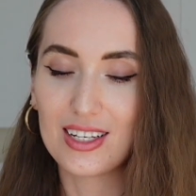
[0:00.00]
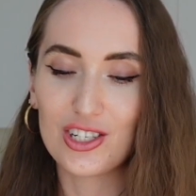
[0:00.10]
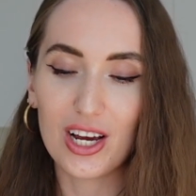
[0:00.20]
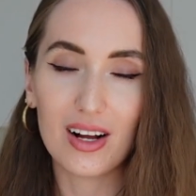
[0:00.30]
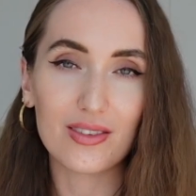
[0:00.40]

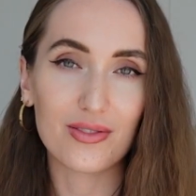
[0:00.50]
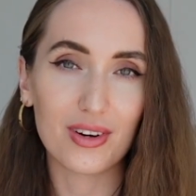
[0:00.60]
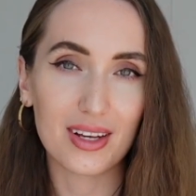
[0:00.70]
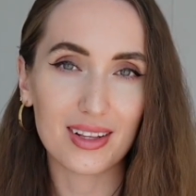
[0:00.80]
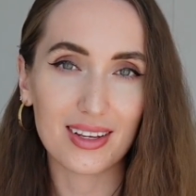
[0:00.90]

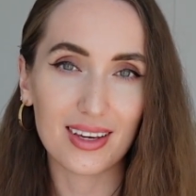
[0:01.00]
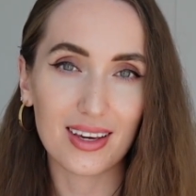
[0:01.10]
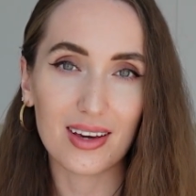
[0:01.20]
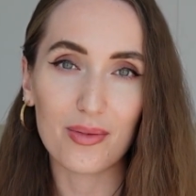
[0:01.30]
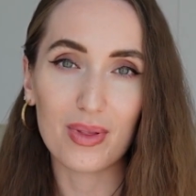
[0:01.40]

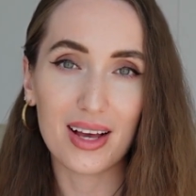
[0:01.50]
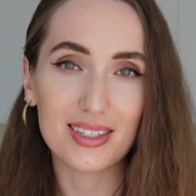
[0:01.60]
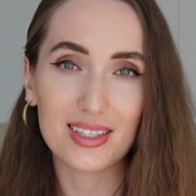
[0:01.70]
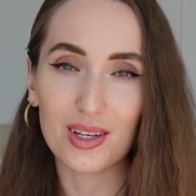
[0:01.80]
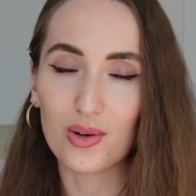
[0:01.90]
Child-friendly
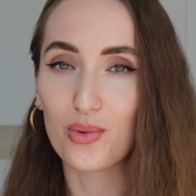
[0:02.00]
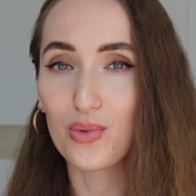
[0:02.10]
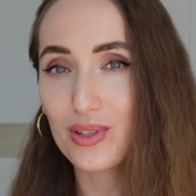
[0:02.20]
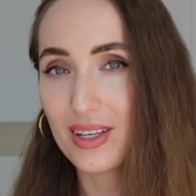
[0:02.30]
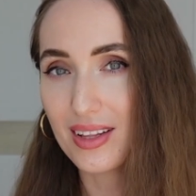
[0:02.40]
plastic or
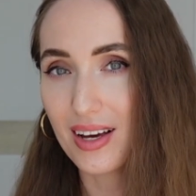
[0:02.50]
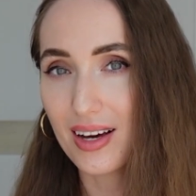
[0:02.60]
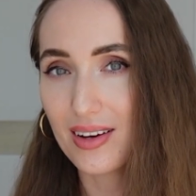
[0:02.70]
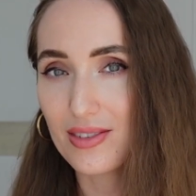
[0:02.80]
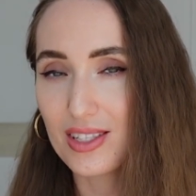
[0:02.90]
wooden
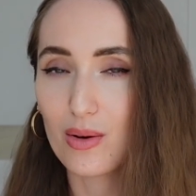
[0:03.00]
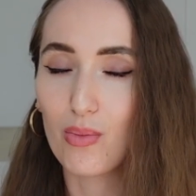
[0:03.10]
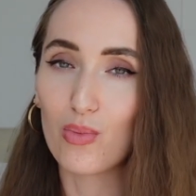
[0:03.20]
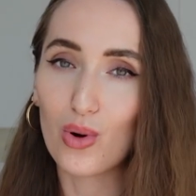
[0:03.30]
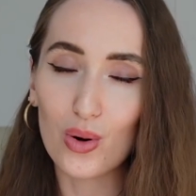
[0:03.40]
knives,
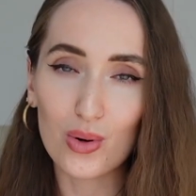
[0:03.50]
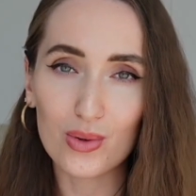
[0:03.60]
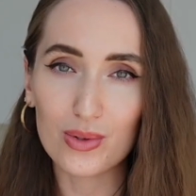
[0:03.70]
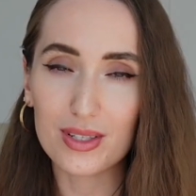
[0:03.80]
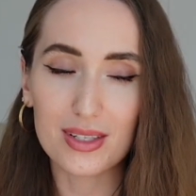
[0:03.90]

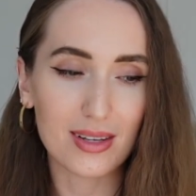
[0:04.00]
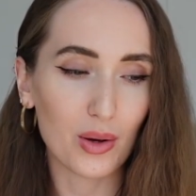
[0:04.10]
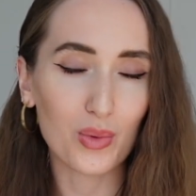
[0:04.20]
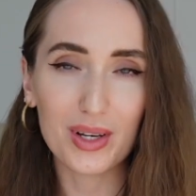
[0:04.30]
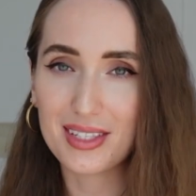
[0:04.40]
bowls,
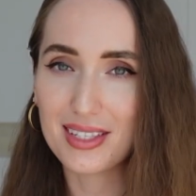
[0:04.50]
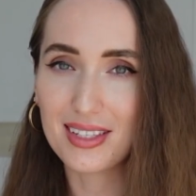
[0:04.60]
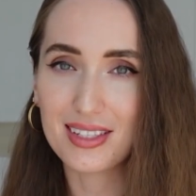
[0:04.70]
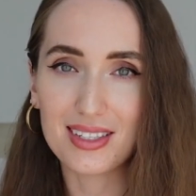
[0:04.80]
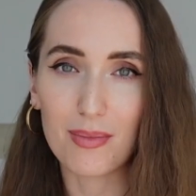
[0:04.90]

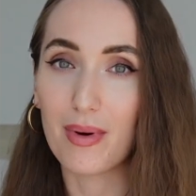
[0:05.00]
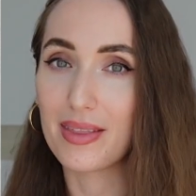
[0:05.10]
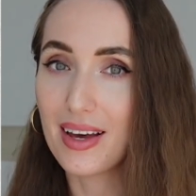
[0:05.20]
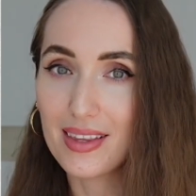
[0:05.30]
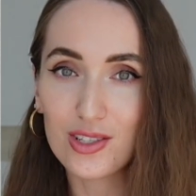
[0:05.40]
whisks,
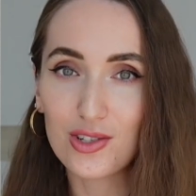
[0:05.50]
banana